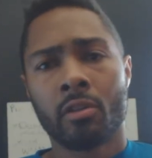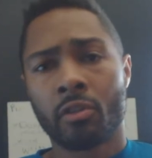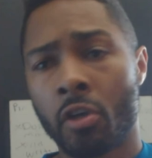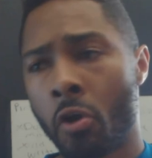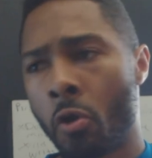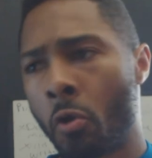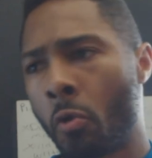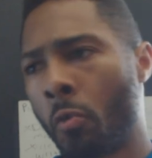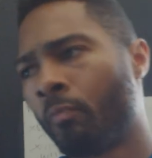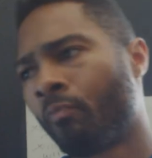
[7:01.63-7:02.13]

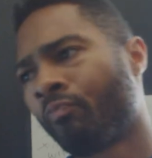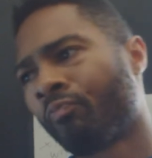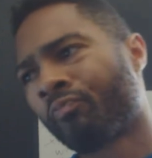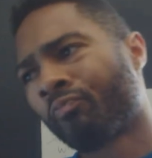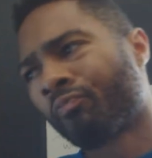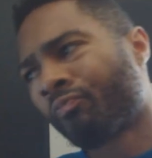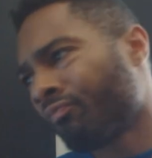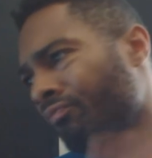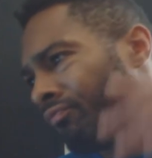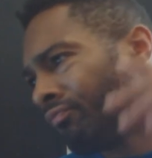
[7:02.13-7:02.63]
So
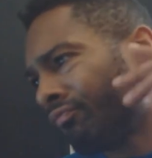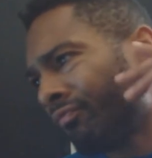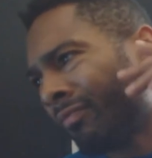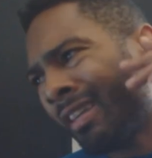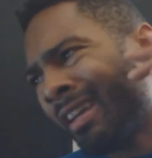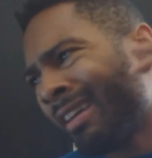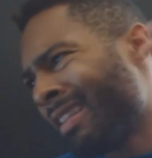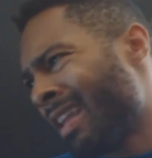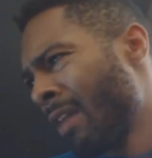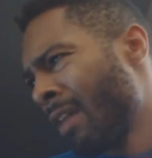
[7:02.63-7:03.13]

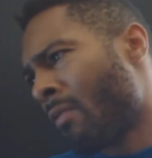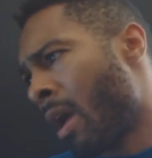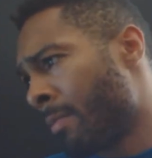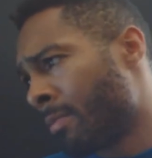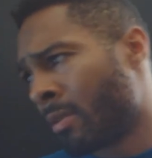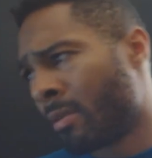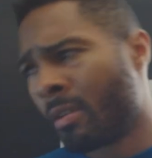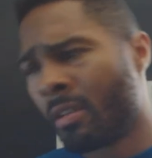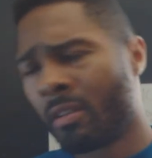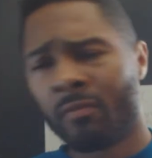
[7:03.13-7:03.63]
that
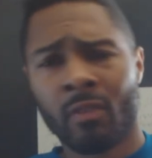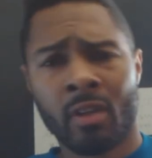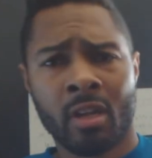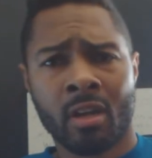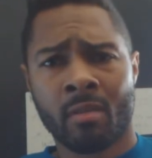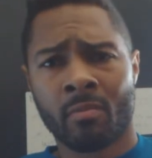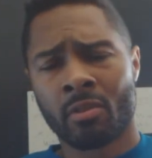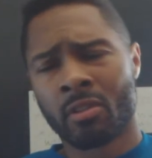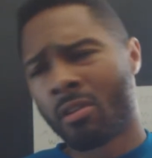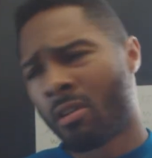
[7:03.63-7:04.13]
wraps up this
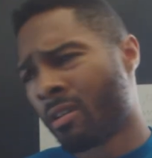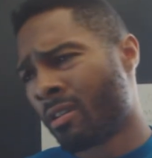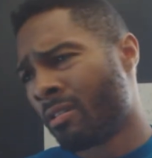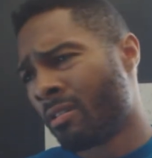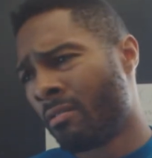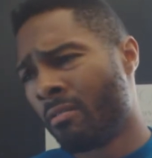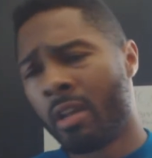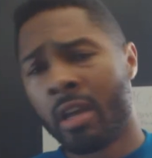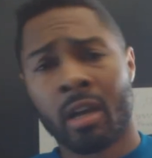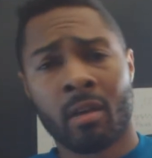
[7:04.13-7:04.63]
video. I'm
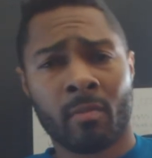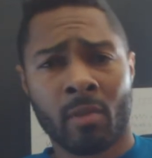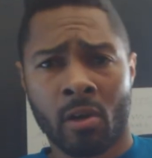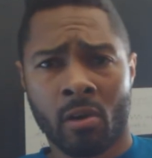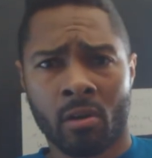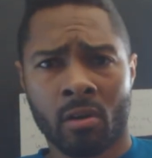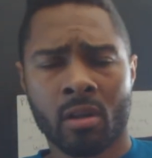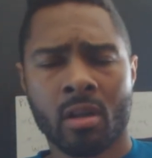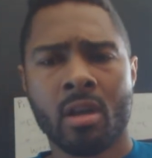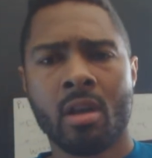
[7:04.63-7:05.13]
talking too damn
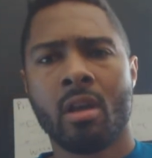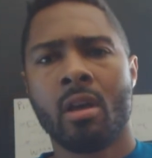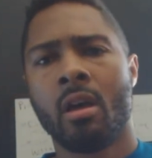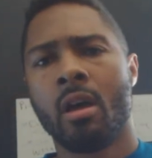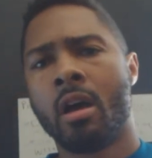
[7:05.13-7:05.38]
long.